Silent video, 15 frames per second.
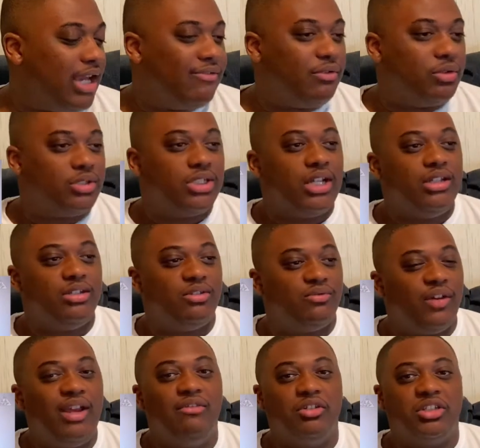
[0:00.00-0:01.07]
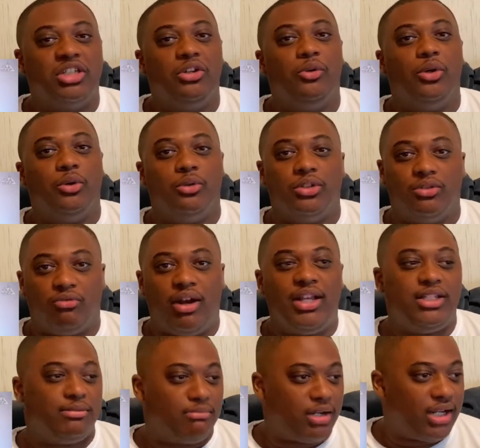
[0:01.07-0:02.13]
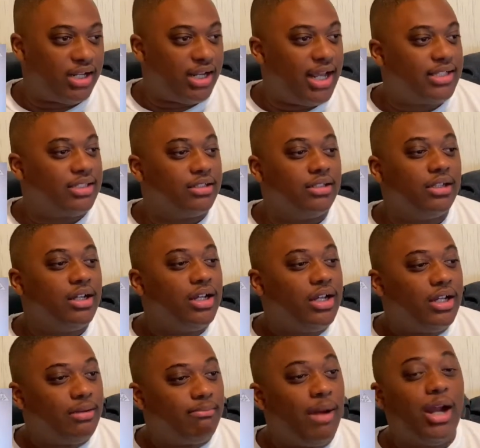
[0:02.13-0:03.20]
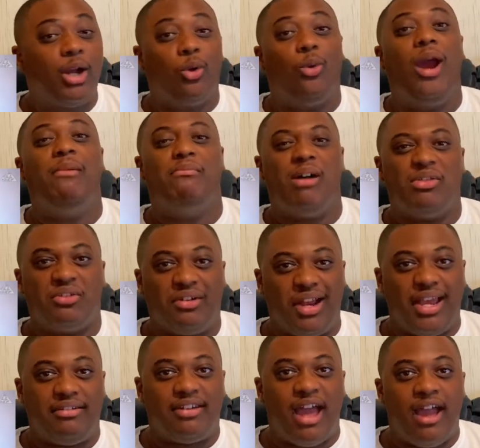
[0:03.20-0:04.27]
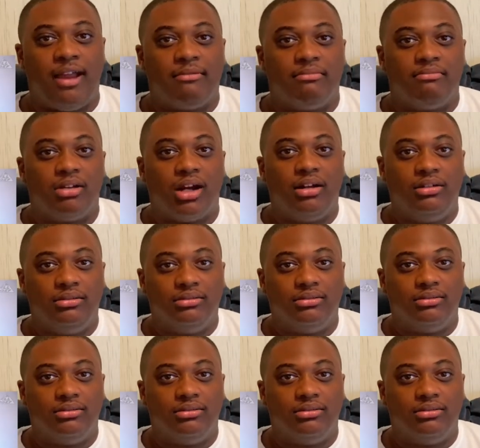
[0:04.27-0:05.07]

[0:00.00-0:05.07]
Kevin says his favorite cereal is Raisin Bran. That's a my grandmother ate that. Huh?